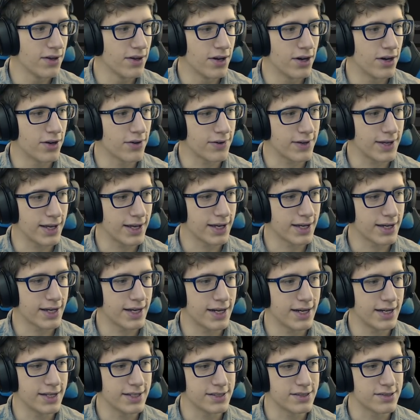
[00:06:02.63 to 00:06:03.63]
Okay,
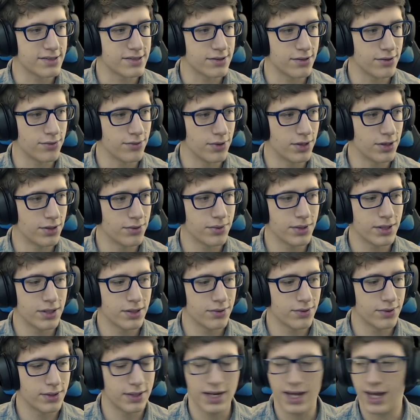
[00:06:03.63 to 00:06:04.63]
guys, what are we
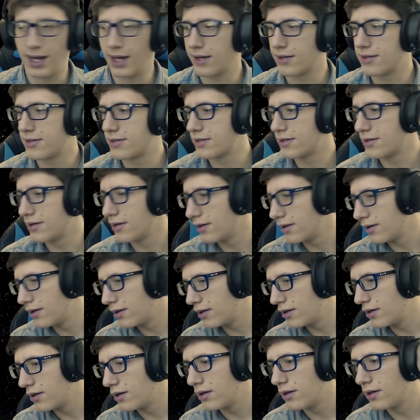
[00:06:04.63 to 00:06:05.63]
doing next?
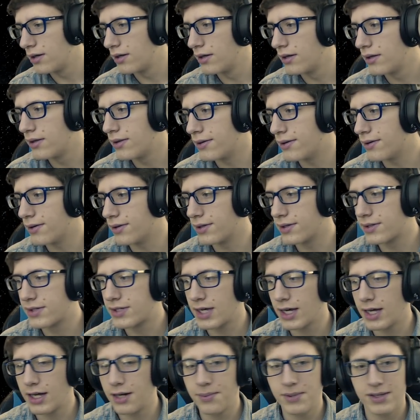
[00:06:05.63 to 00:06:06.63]
There's
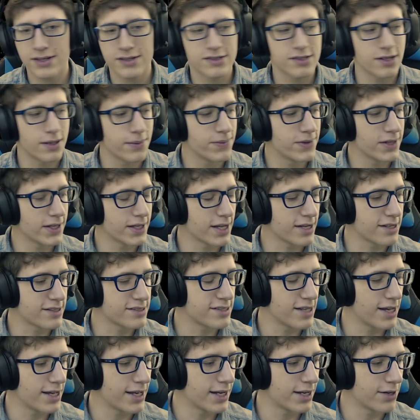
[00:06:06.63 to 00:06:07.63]
got to be something
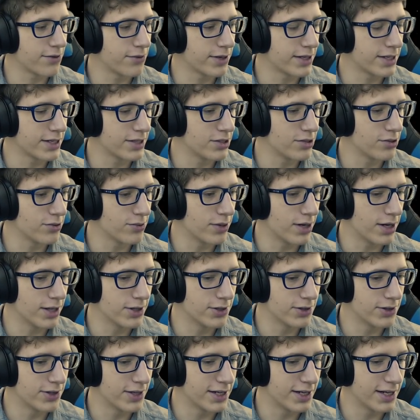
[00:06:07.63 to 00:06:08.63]
exciting we can do other
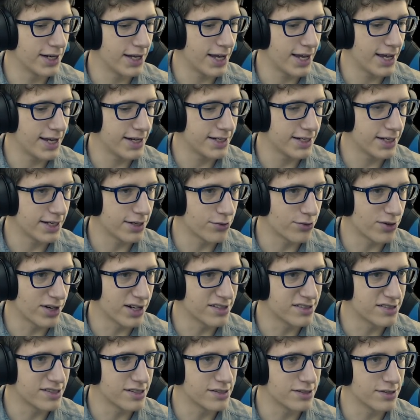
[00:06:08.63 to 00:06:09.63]
than ending
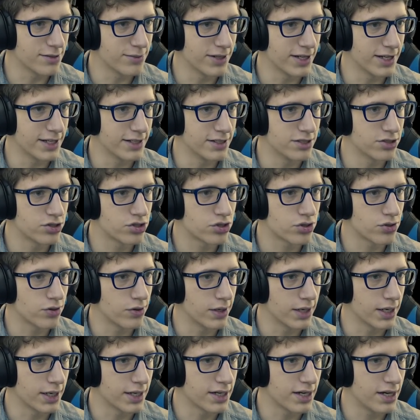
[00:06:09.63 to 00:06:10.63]
racism and
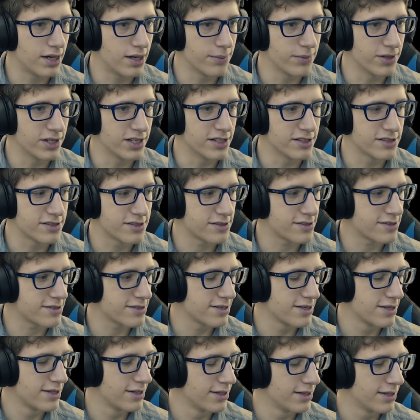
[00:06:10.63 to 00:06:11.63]
destroying communists.
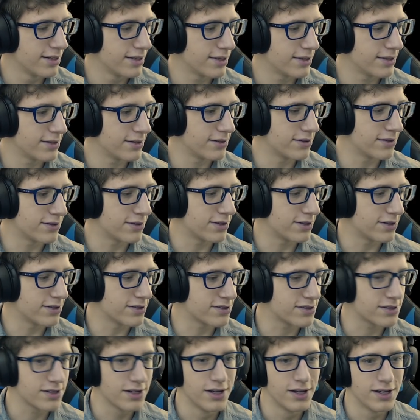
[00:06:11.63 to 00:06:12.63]

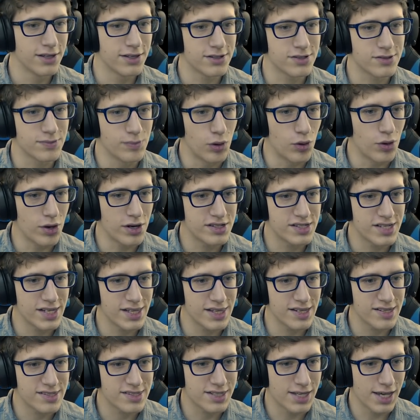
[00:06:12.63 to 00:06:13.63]
There's more to
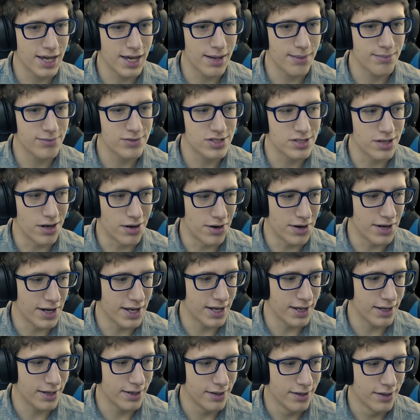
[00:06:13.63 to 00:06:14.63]
this game, darn
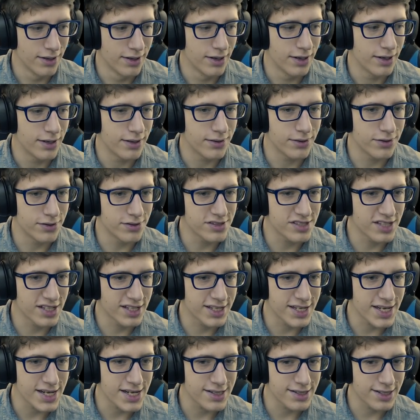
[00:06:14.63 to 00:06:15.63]
it. There's a
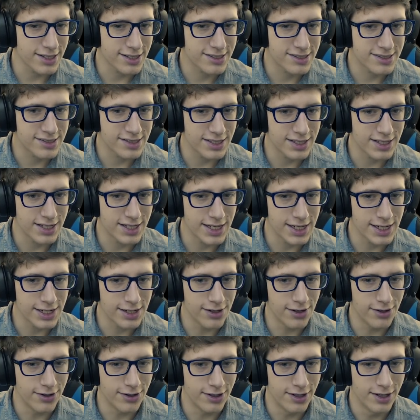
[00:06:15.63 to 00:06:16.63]
galaxy
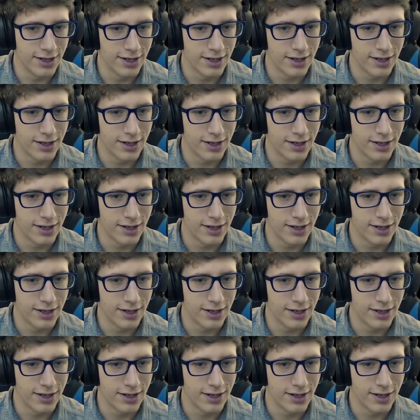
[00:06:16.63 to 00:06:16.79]
here.